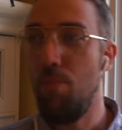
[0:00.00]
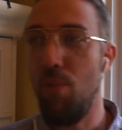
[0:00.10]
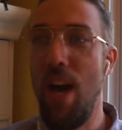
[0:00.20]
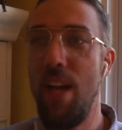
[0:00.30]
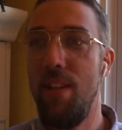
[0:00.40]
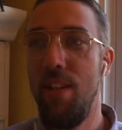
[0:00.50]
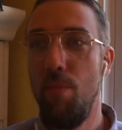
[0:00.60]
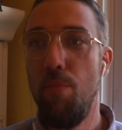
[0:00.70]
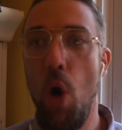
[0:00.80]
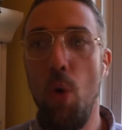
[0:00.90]
It brought
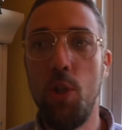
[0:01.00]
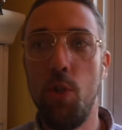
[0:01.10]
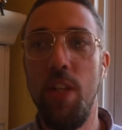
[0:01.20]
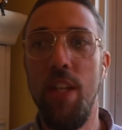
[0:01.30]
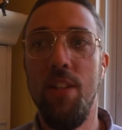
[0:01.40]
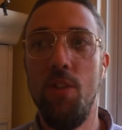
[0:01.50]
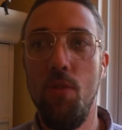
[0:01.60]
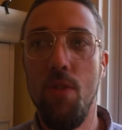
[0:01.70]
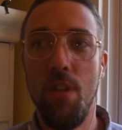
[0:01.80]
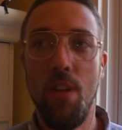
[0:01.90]
poetry
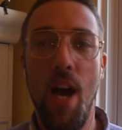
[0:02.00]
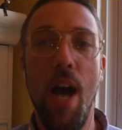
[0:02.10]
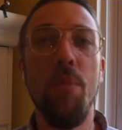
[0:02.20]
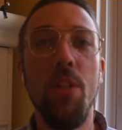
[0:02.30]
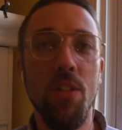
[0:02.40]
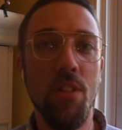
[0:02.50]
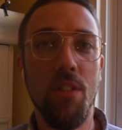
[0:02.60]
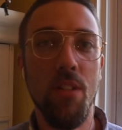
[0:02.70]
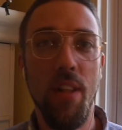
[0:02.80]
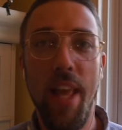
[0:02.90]
into the
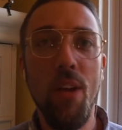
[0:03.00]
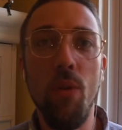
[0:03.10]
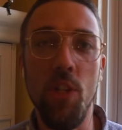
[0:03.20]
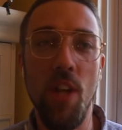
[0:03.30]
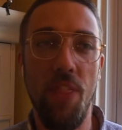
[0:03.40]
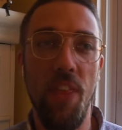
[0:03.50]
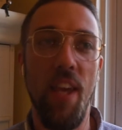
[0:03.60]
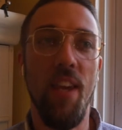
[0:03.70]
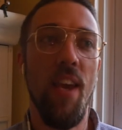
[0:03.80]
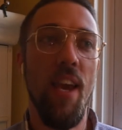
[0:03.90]
commoner's language, I
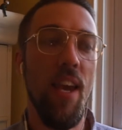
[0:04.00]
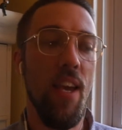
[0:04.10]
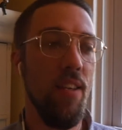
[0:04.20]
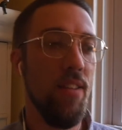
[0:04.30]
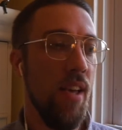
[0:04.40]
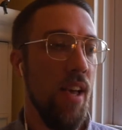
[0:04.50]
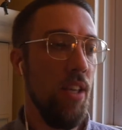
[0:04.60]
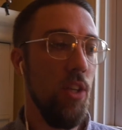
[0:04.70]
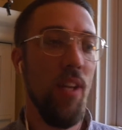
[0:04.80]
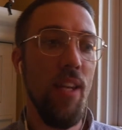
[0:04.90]
think, and
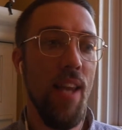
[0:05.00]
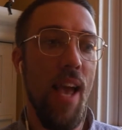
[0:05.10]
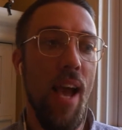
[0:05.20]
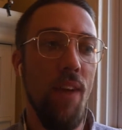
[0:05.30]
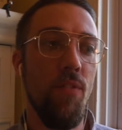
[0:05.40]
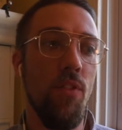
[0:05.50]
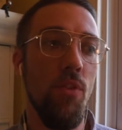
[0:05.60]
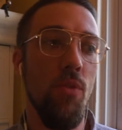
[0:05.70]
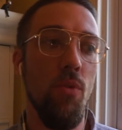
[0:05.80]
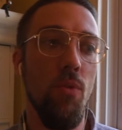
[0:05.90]
you didn't have
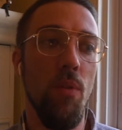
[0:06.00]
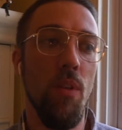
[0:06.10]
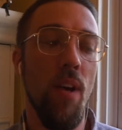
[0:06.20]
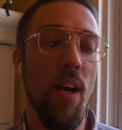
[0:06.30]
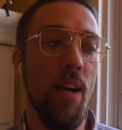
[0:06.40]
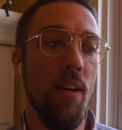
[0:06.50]
to